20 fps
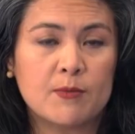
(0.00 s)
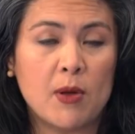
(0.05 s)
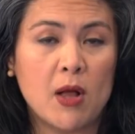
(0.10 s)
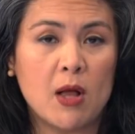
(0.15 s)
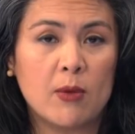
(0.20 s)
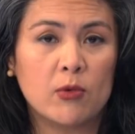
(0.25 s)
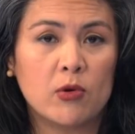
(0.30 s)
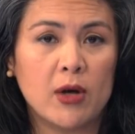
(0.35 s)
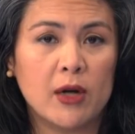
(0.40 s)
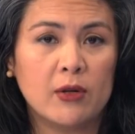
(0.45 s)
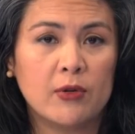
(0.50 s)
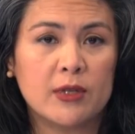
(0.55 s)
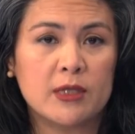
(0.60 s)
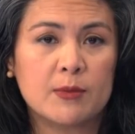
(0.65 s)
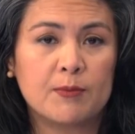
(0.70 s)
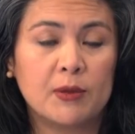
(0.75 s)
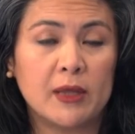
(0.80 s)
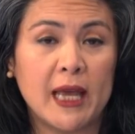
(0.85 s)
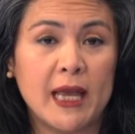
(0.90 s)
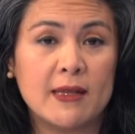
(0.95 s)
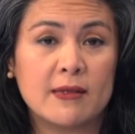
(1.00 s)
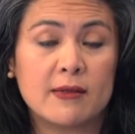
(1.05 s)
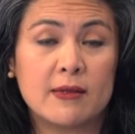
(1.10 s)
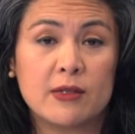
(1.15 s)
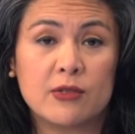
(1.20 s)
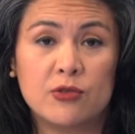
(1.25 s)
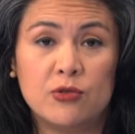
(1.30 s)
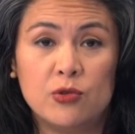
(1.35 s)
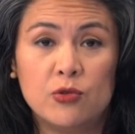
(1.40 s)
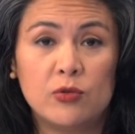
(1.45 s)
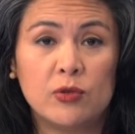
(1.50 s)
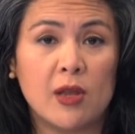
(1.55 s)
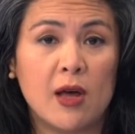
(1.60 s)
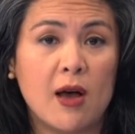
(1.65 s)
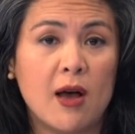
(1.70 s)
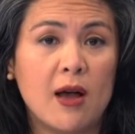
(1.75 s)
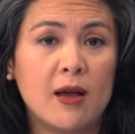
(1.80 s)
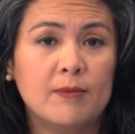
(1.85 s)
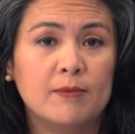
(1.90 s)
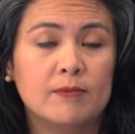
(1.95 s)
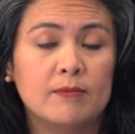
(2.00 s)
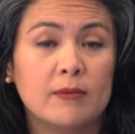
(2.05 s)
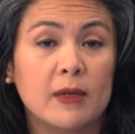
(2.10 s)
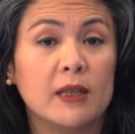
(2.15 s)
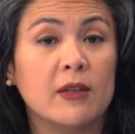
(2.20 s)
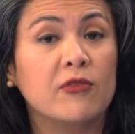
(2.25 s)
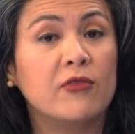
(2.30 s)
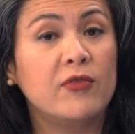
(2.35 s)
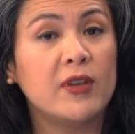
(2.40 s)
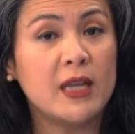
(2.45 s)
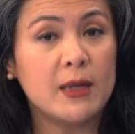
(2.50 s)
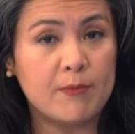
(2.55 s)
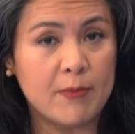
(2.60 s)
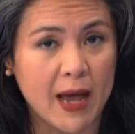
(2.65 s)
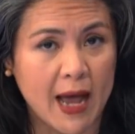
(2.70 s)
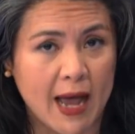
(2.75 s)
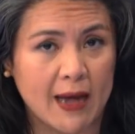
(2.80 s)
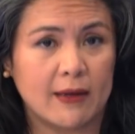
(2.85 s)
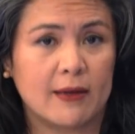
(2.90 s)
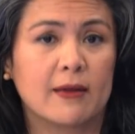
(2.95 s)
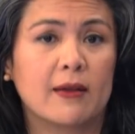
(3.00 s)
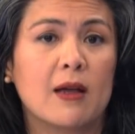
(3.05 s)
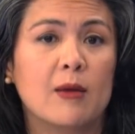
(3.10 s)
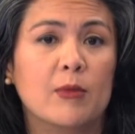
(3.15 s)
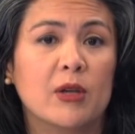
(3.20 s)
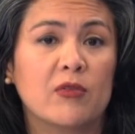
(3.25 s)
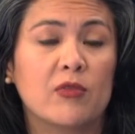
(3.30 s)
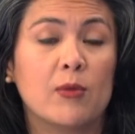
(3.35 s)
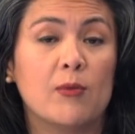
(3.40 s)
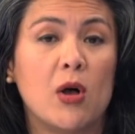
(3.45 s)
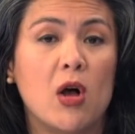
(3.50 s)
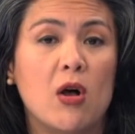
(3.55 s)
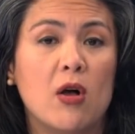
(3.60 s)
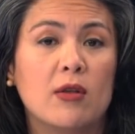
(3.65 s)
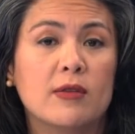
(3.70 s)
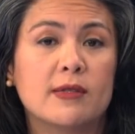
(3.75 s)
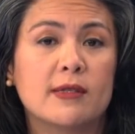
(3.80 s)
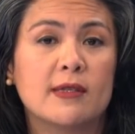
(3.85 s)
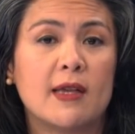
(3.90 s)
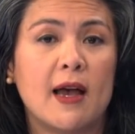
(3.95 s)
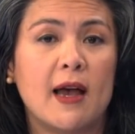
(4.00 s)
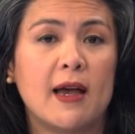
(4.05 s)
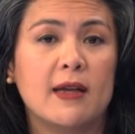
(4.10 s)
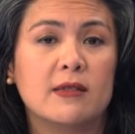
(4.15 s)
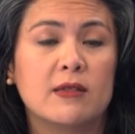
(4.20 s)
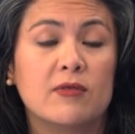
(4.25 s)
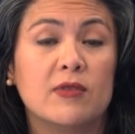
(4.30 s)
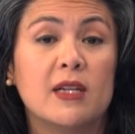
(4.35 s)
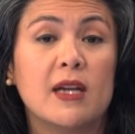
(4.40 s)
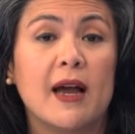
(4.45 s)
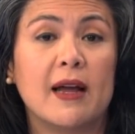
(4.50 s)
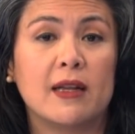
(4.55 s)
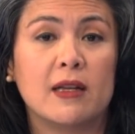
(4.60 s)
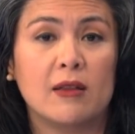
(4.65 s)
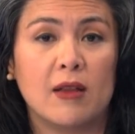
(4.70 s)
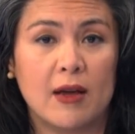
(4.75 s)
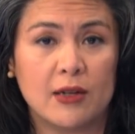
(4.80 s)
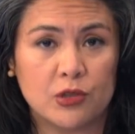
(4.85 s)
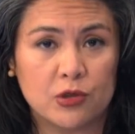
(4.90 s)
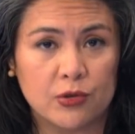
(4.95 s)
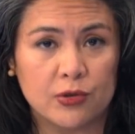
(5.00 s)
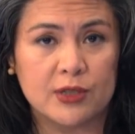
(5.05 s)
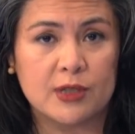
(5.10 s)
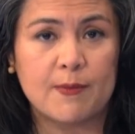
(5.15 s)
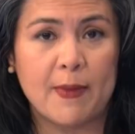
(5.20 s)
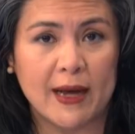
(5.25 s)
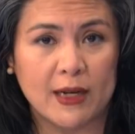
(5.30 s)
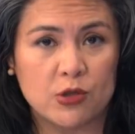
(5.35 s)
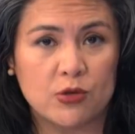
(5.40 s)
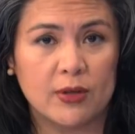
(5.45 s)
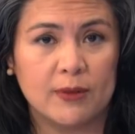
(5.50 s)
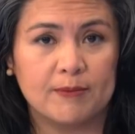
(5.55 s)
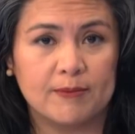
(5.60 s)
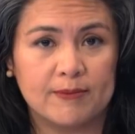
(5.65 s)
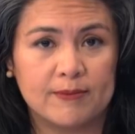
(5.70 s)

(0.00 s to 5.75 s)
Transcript: Paul Morano explains this new law and the feedback coming from all sides of the ideological spectrum.